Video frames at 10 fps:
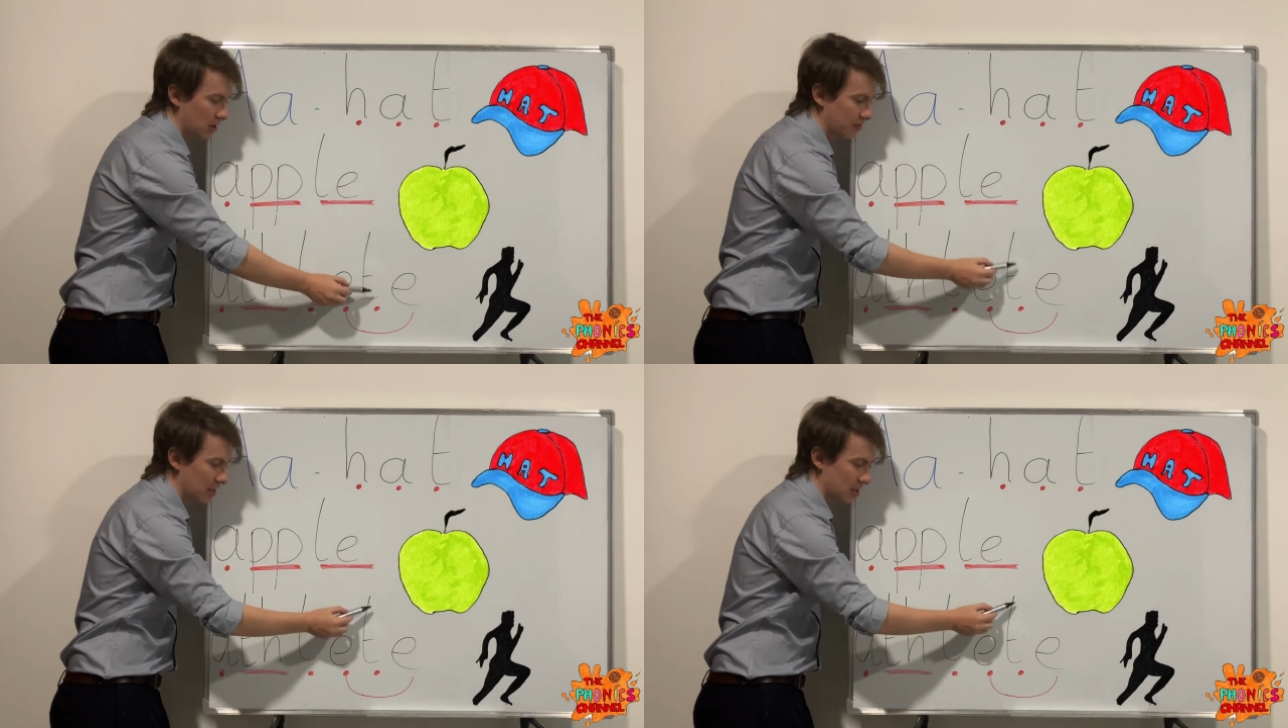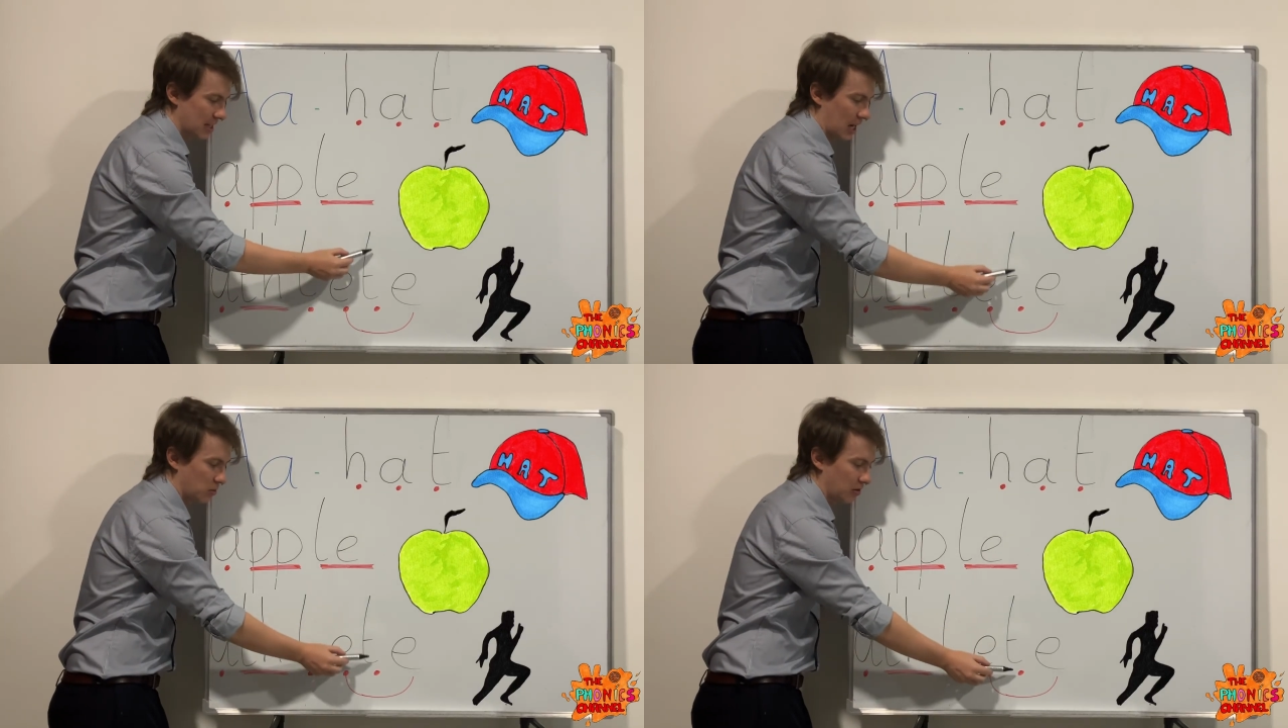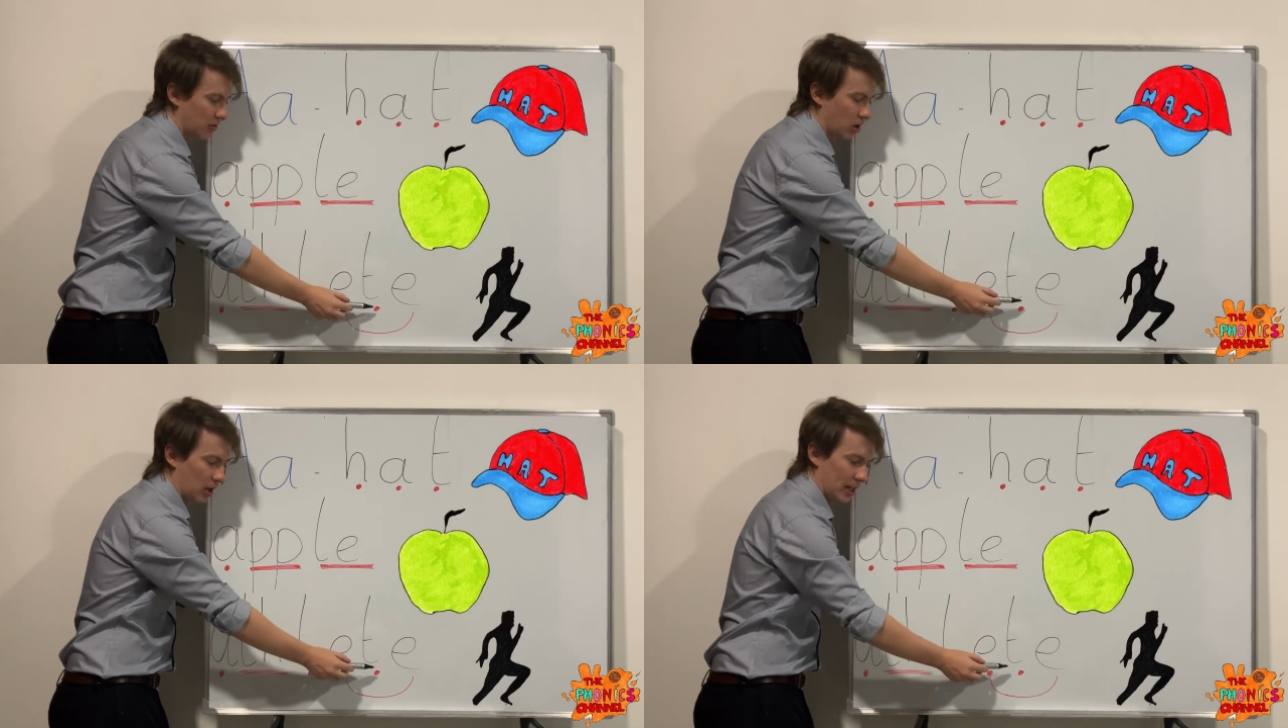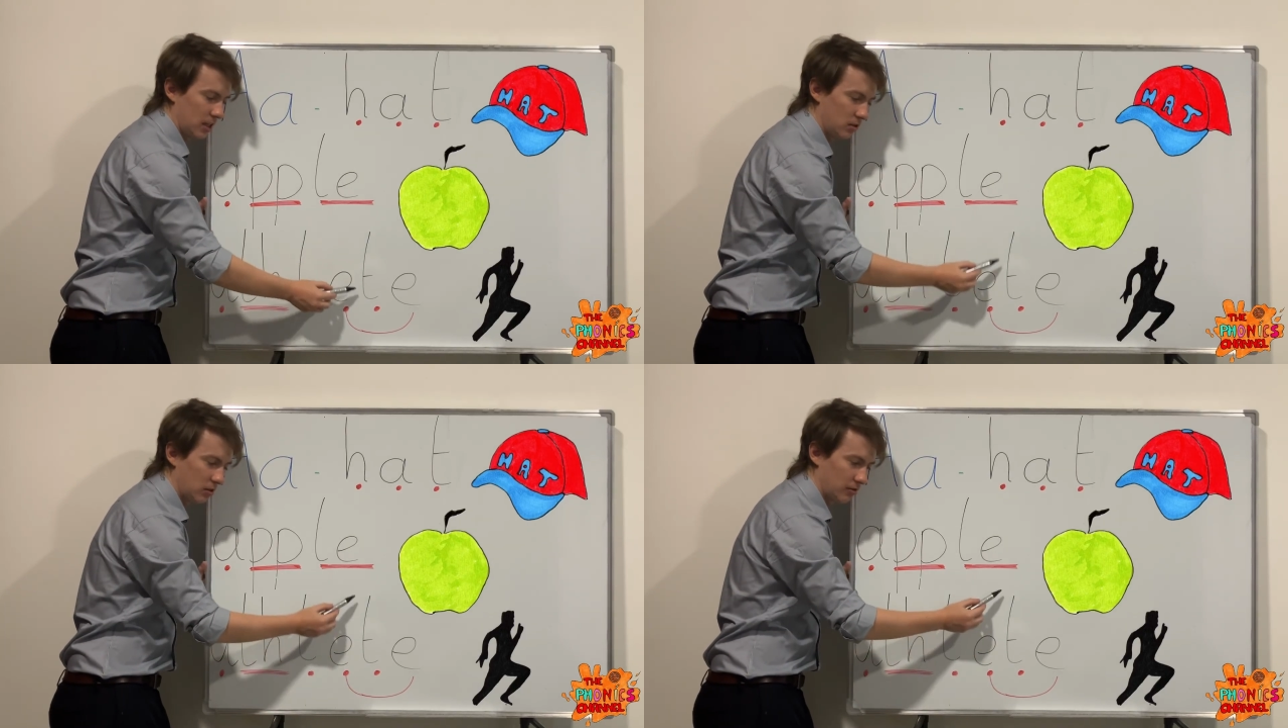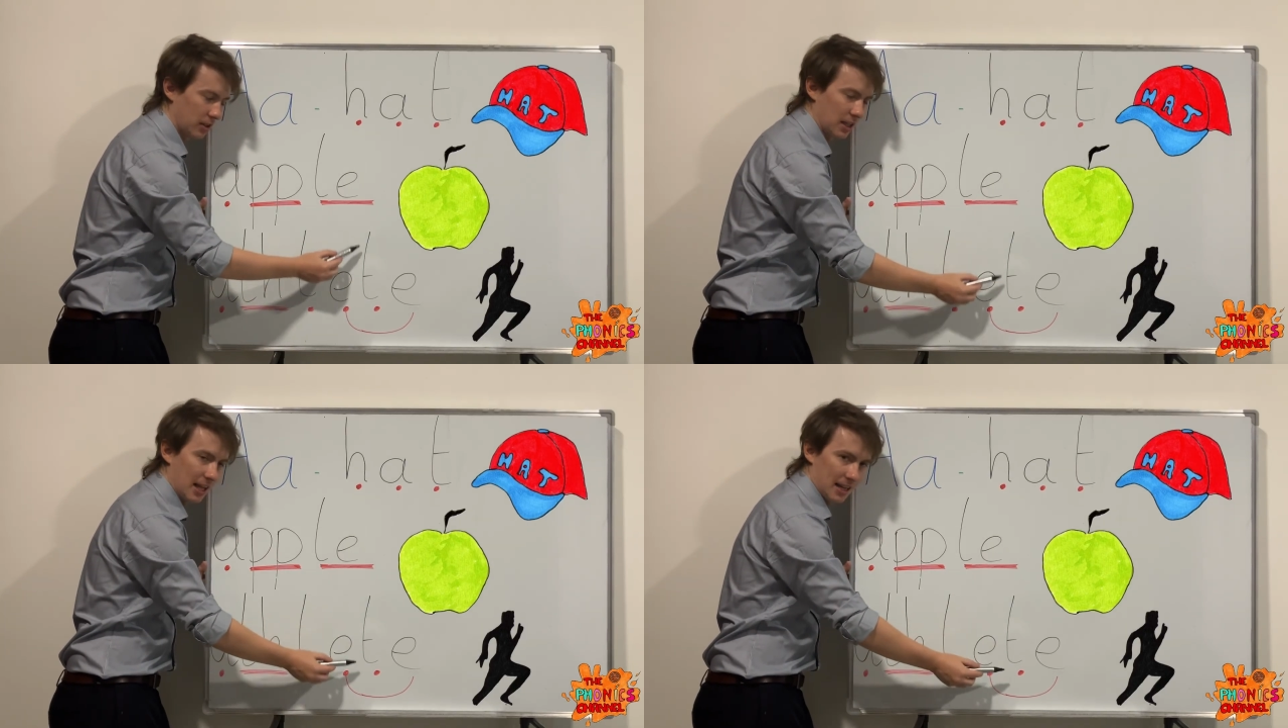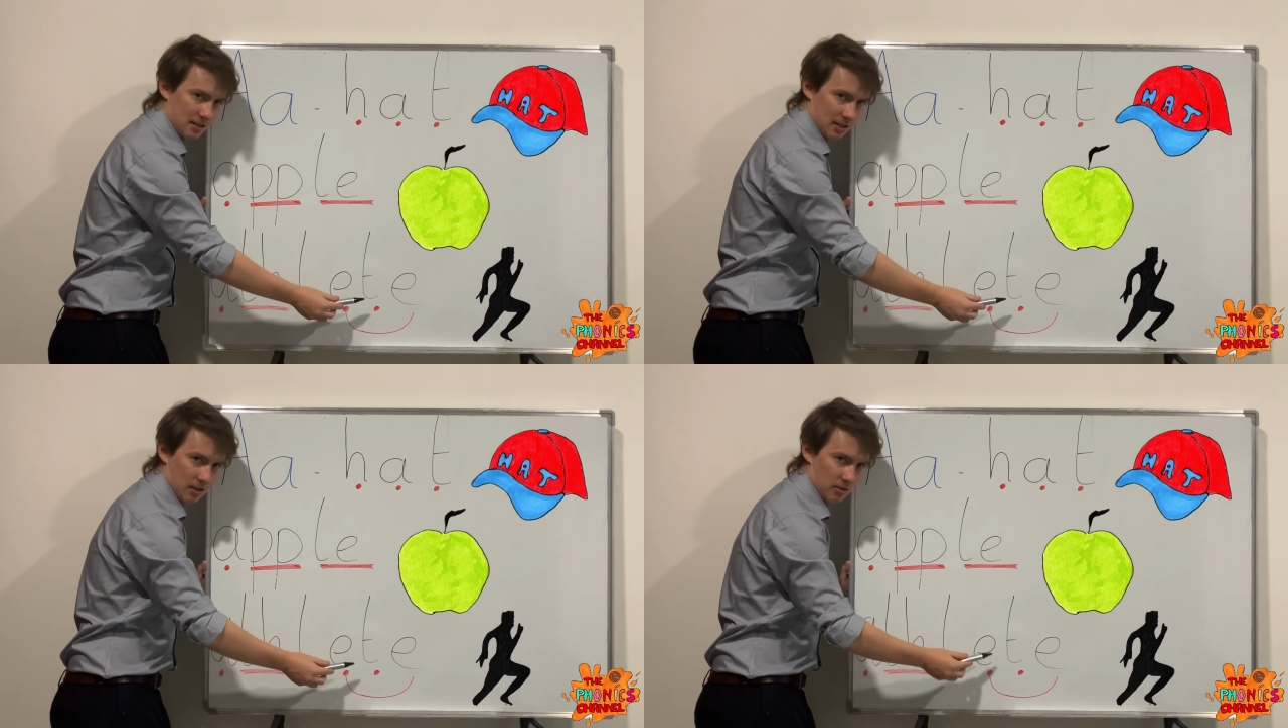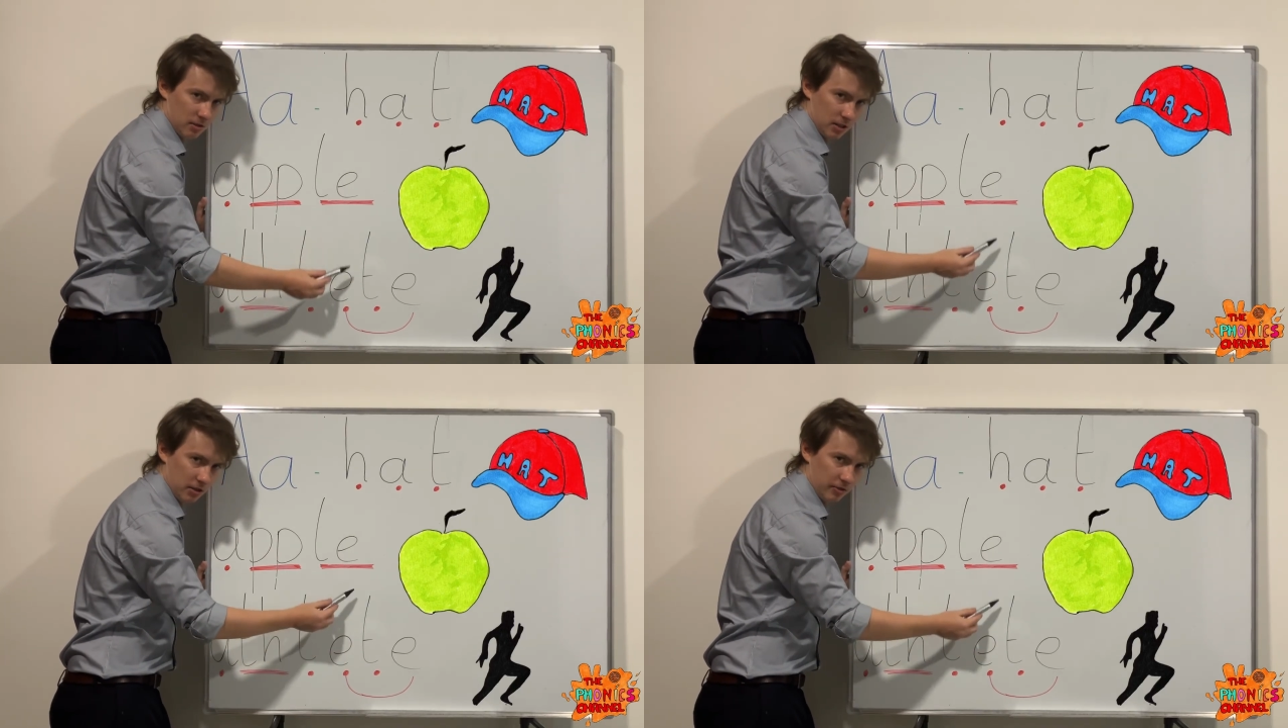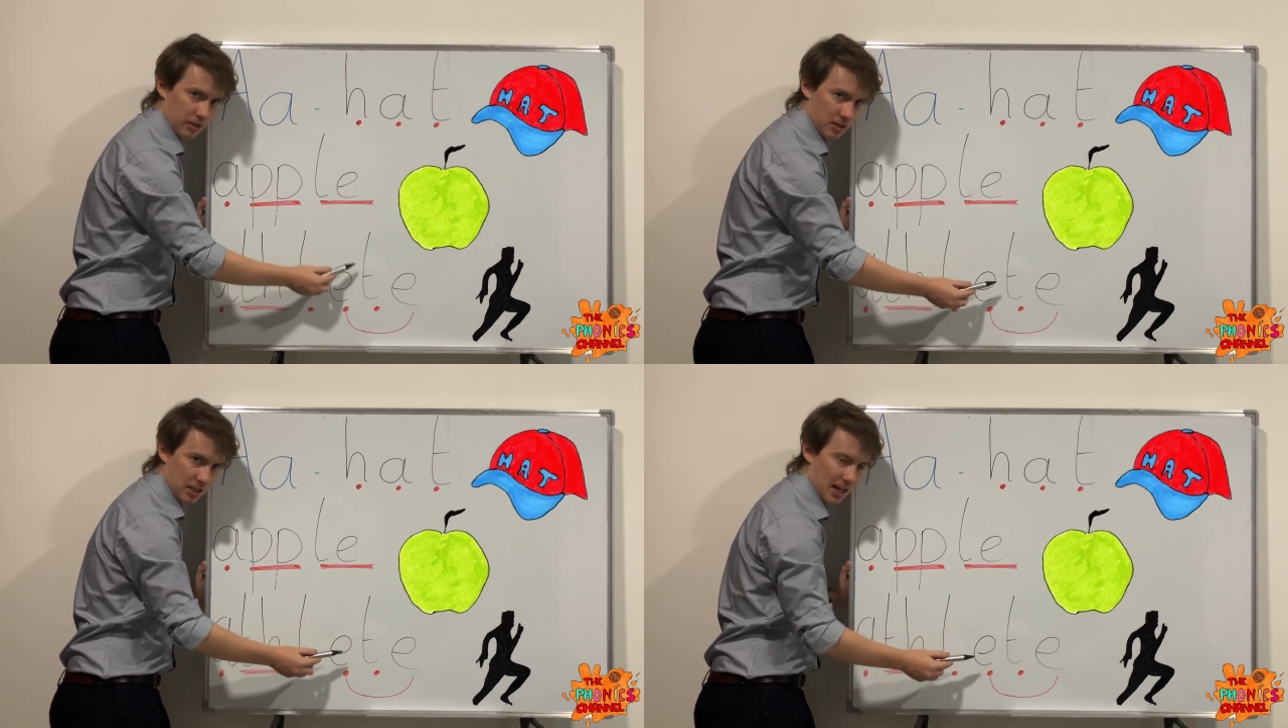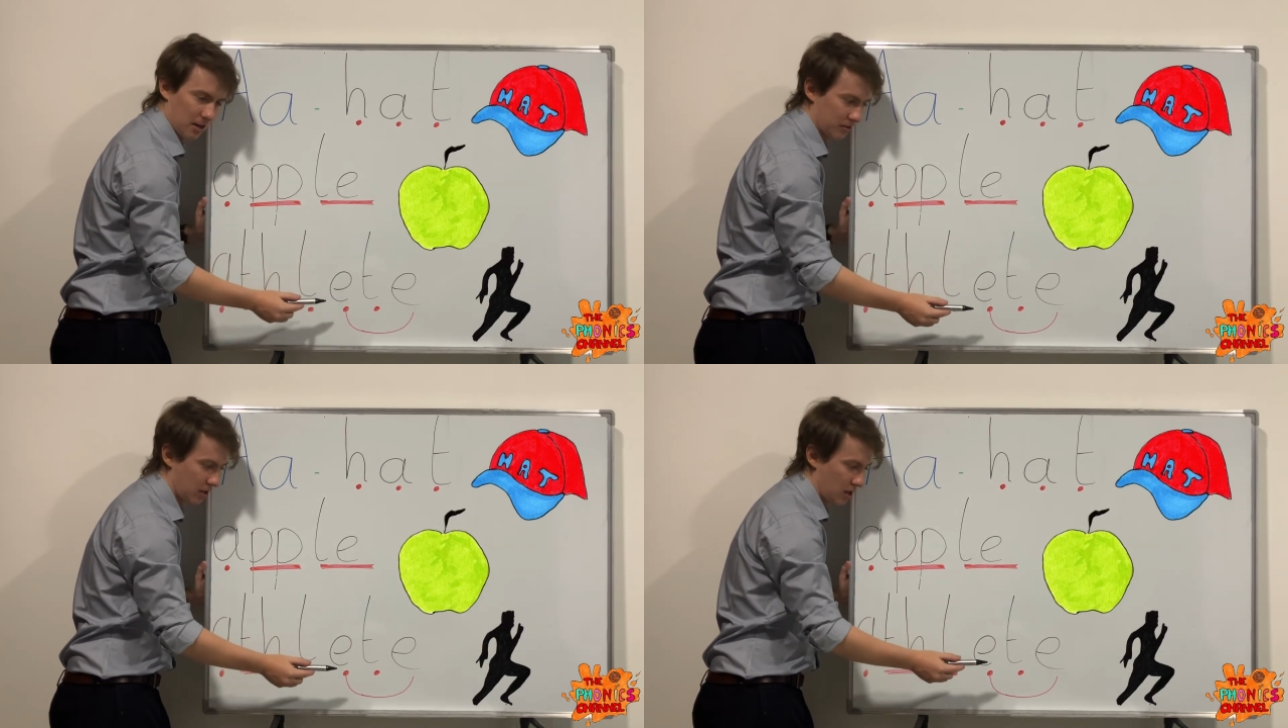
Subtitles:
of this sound we've got another letter or another sound.